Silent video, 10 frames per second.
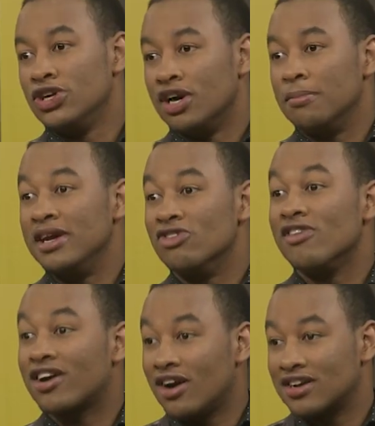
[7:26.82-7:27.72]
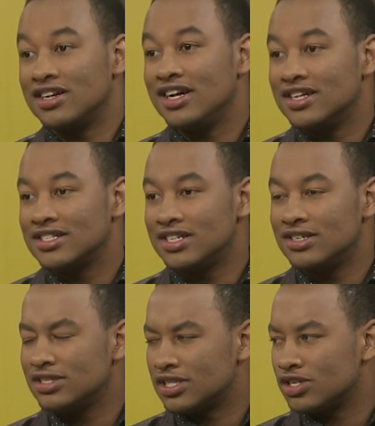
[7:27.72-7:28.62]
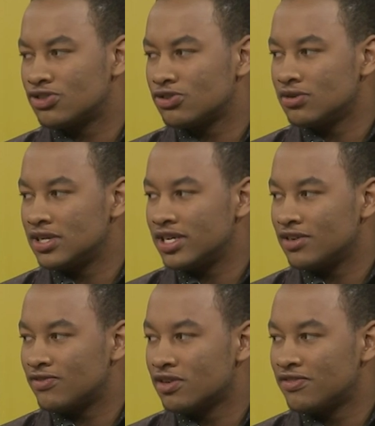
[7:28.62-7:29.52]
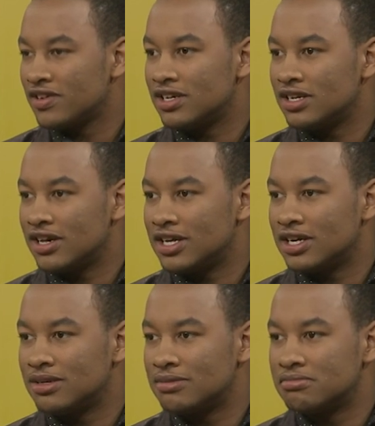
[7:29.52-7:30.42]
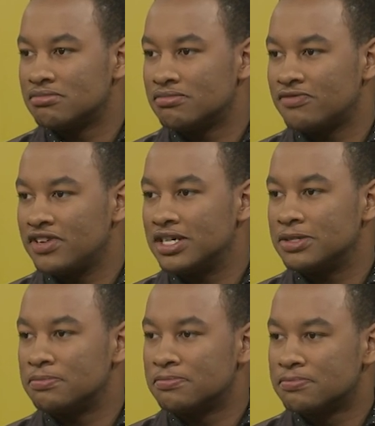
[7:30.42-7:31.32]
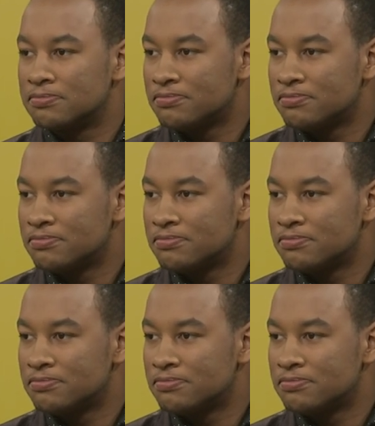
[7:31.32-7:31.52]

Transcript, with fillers: you're being recognized, you know, it's a truly fulfilling um, feeling. Yeah. I